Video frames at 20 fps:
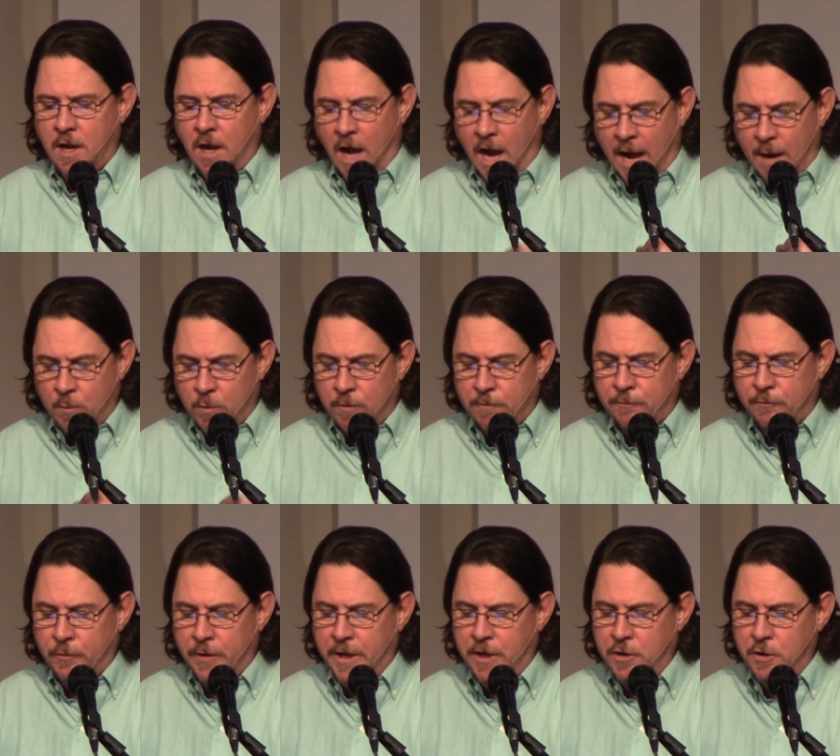I will
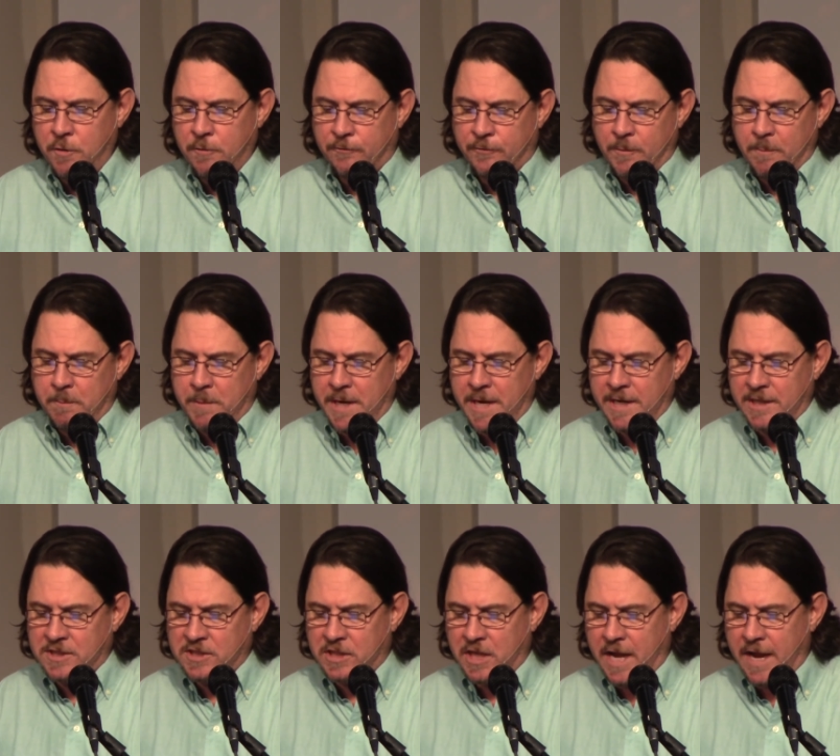free you from
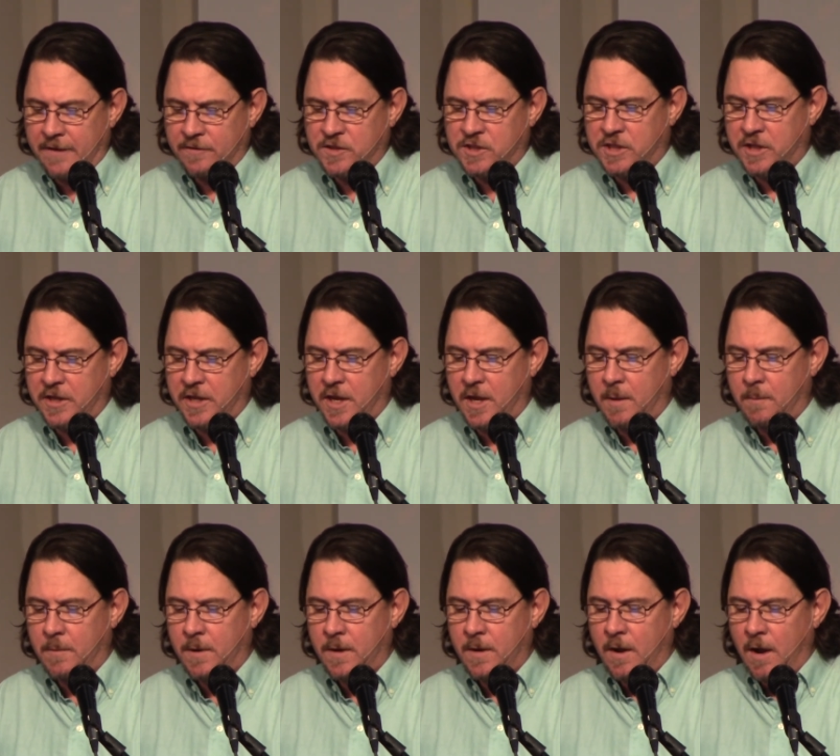being slaves to
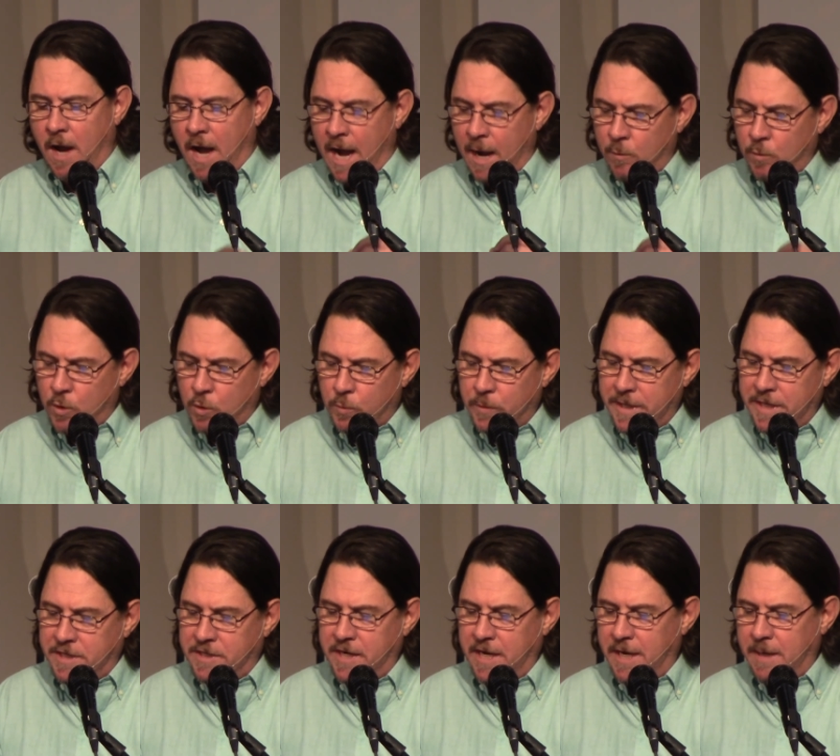them. I will
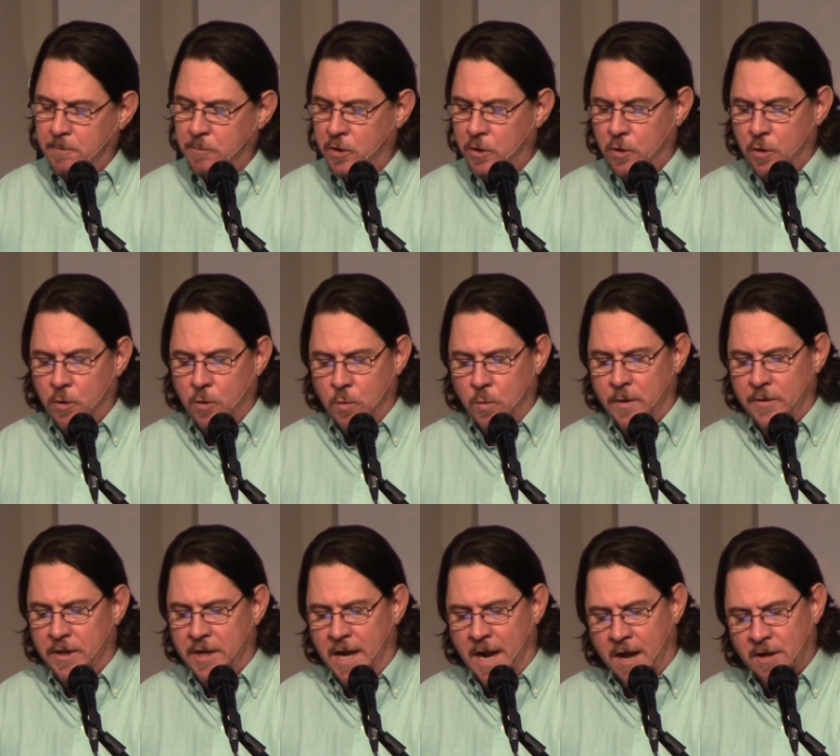redeem you
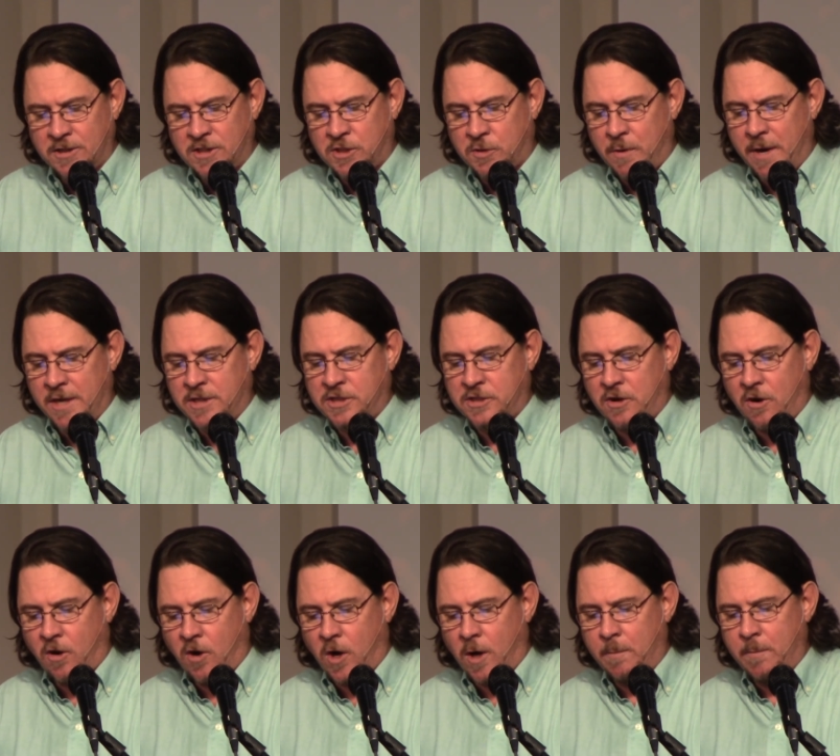with an
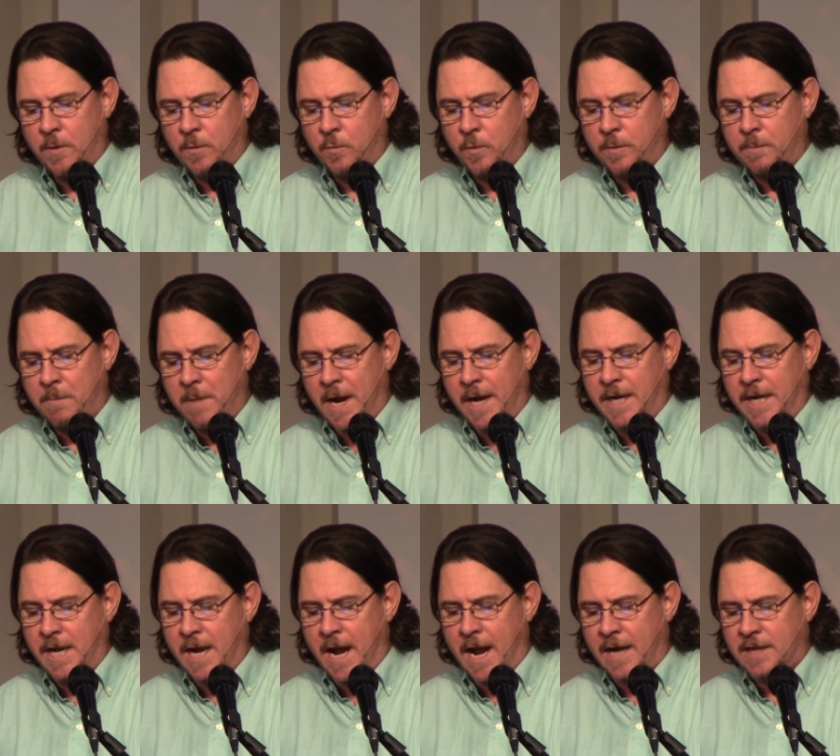outstretched arm and with
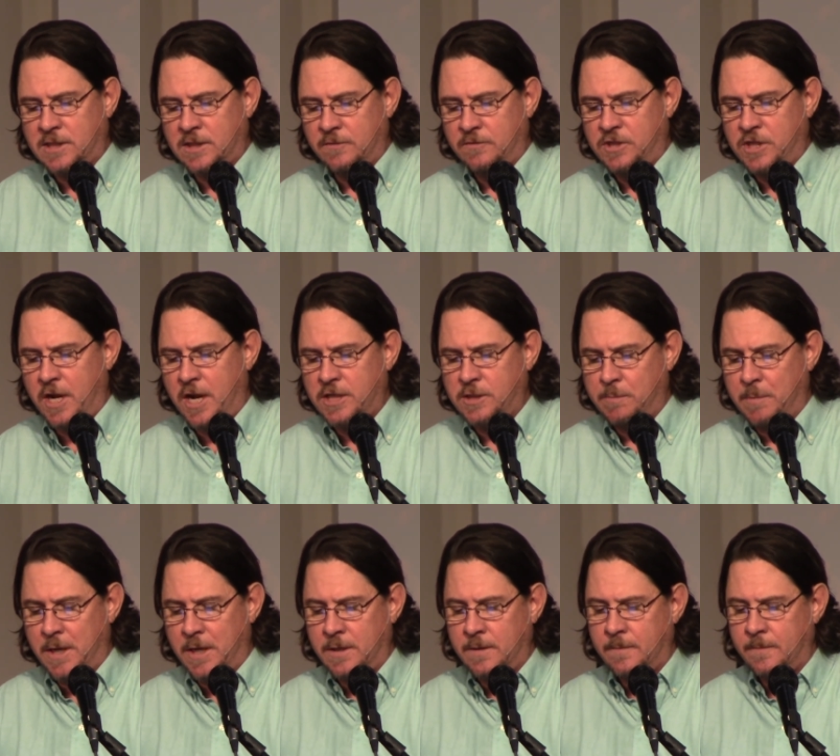mighty acts of
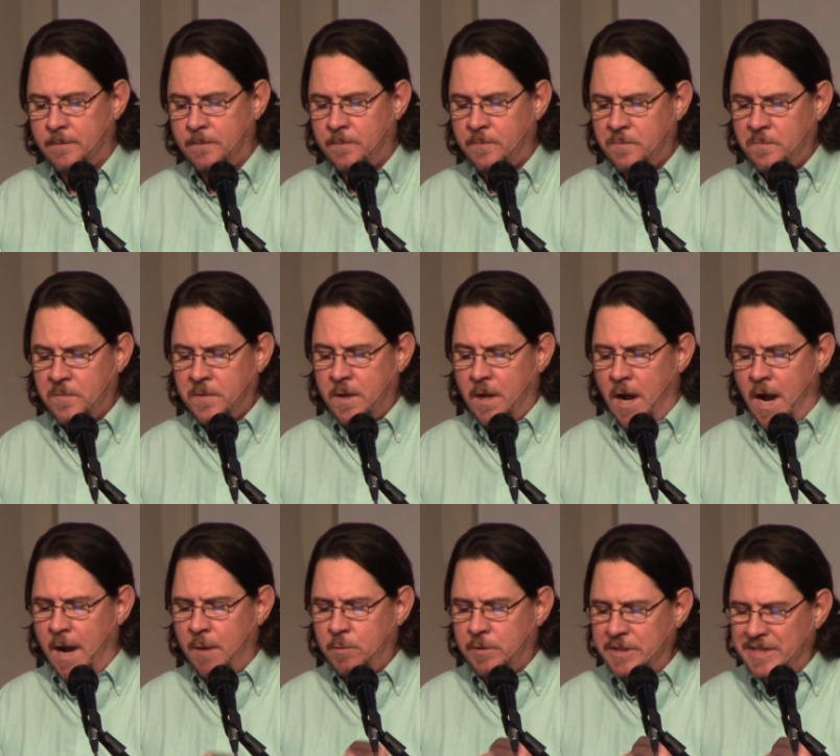judgment.
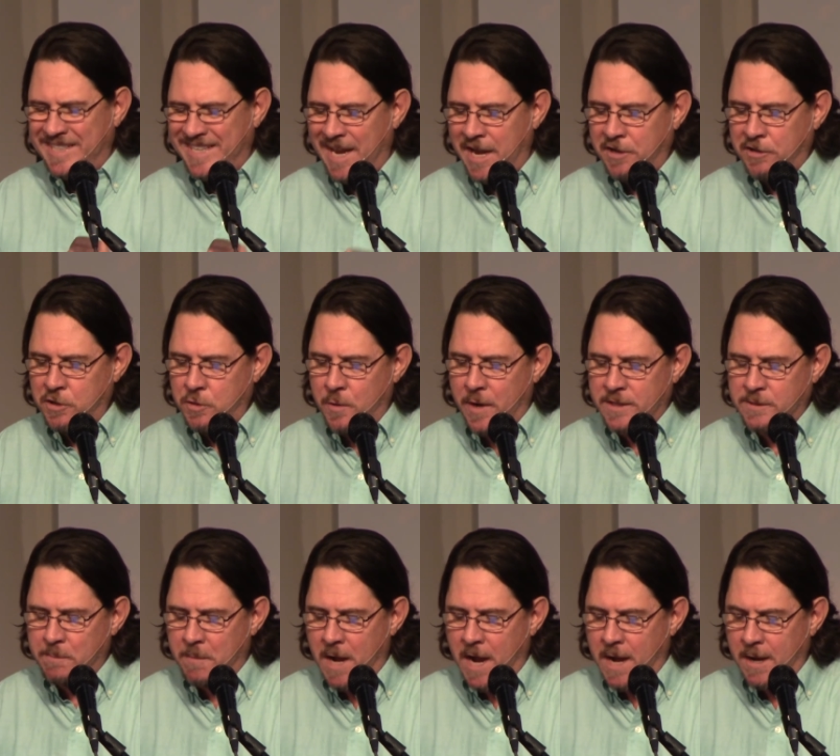I will take you
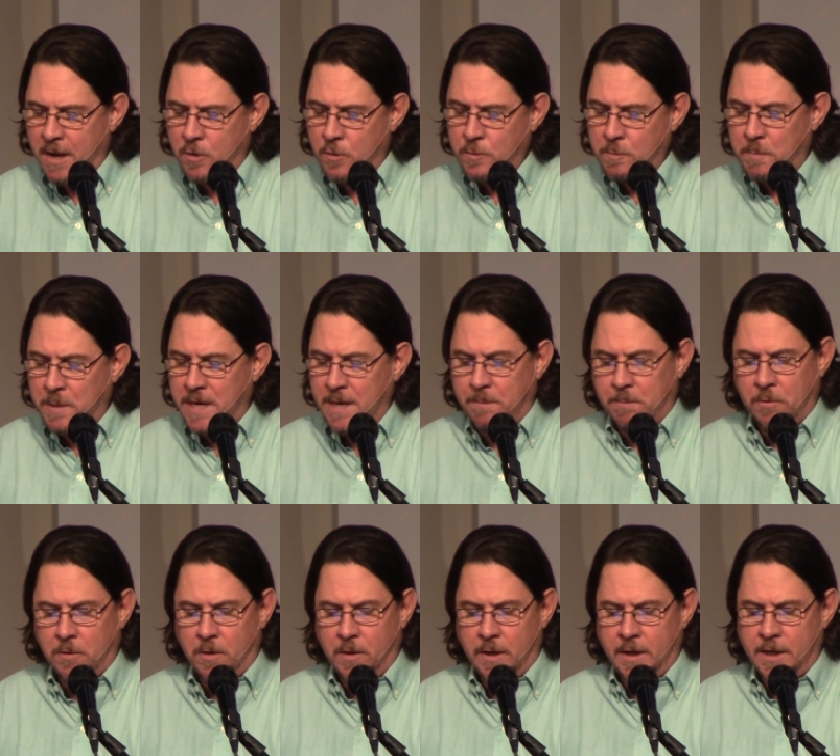as my own
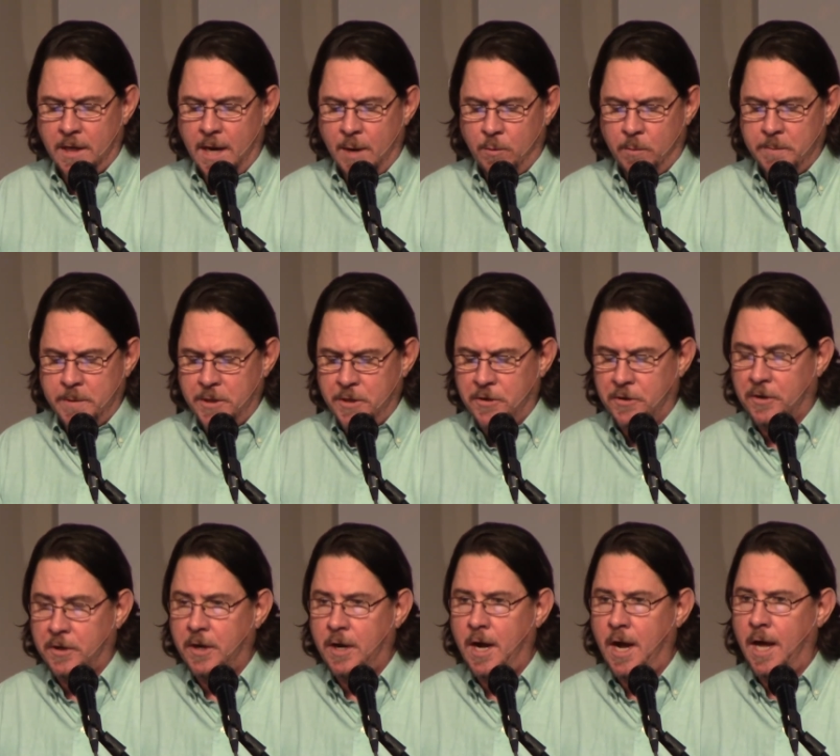people, and I will be
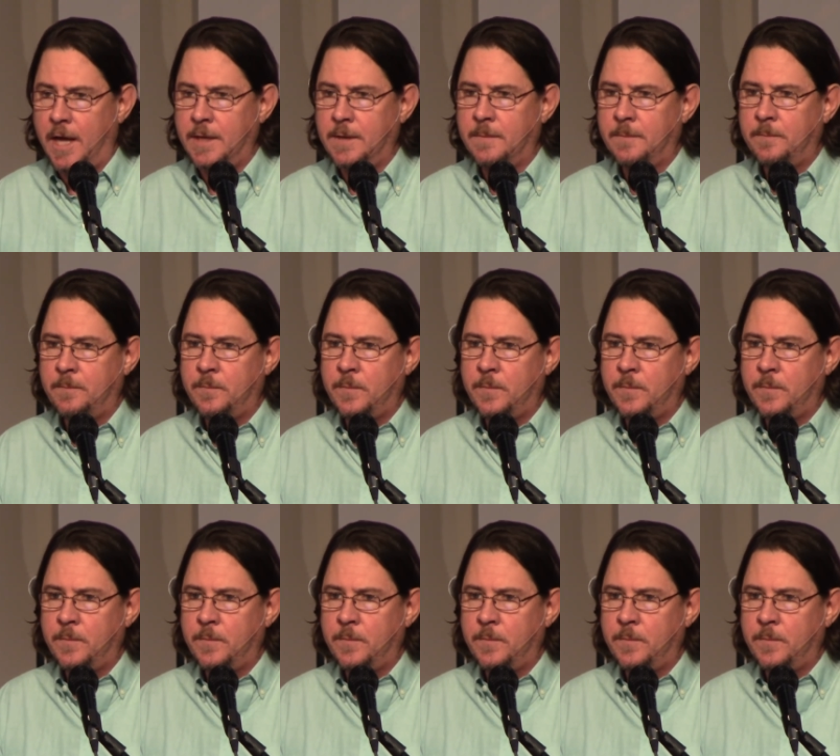your God.